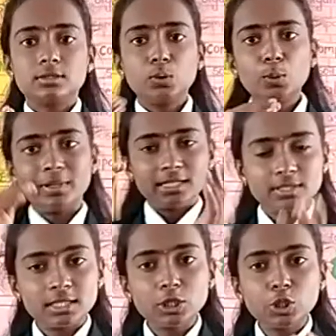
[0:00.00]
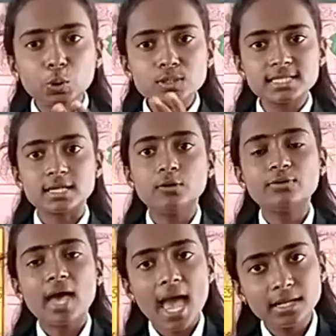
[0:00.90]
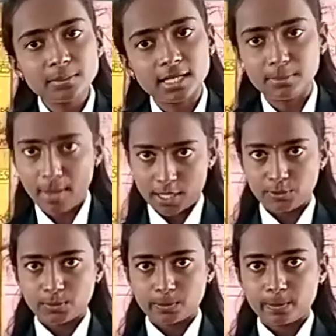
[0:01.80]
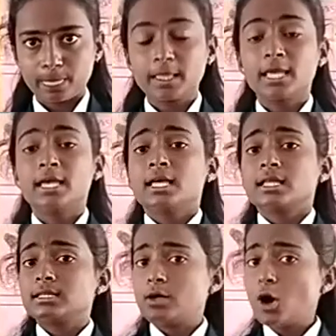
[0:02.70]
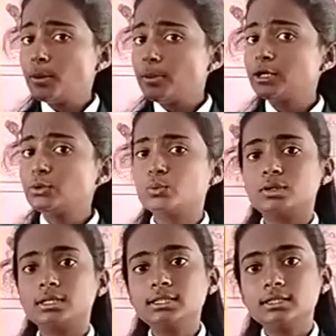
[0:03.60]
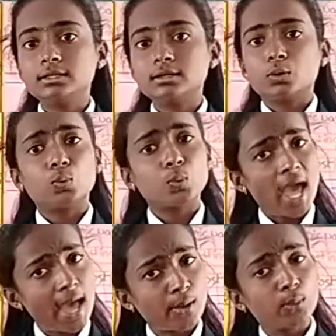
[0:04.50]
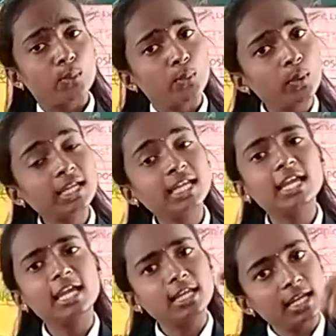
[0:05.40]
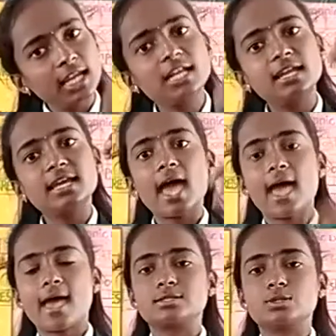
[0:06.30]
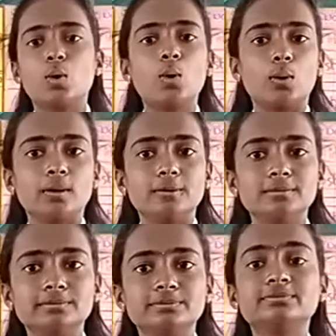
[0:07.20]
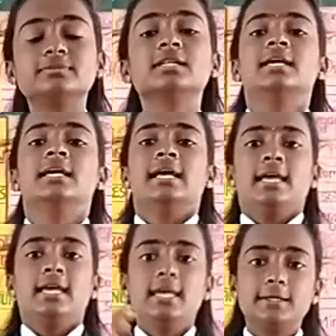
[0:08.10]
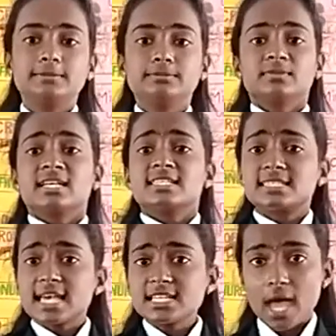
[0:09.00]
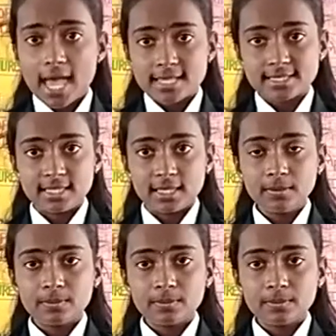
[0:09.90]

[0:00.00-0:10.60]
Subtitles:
that uses of animal manure. The Albert Hoover have working in India as own. here, such as the